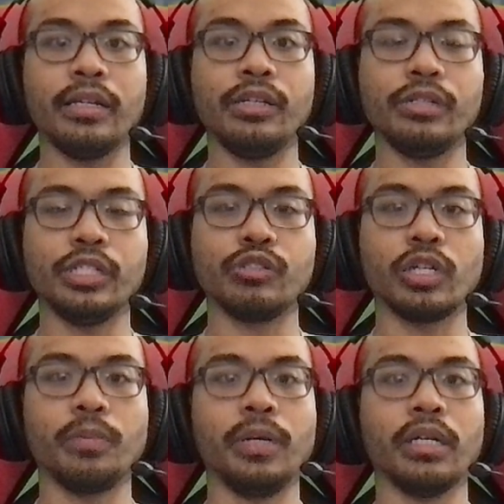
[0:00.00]
using
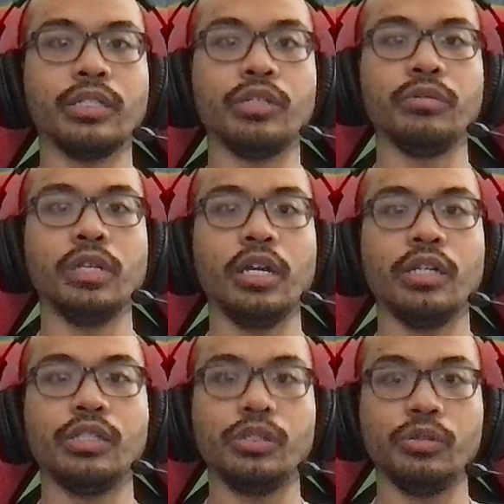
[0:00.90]
Struggle Bug to
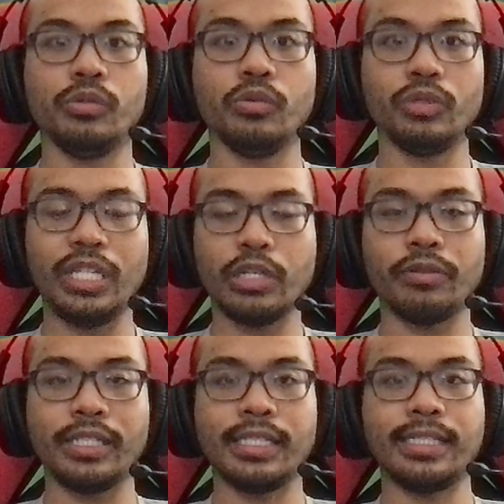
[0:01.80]

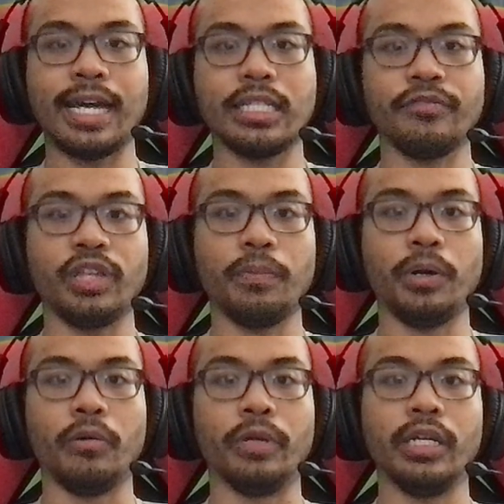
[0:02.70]
decrease the stats of the
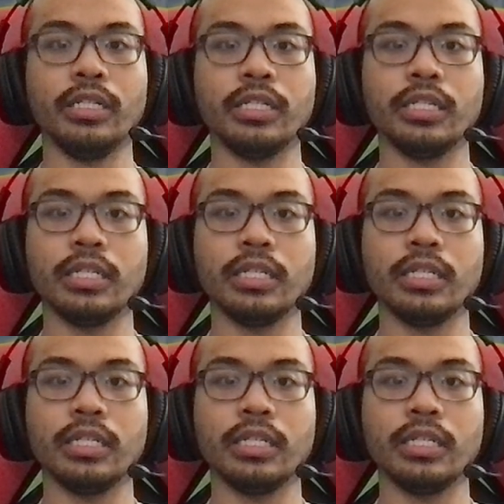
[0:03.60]
opponent.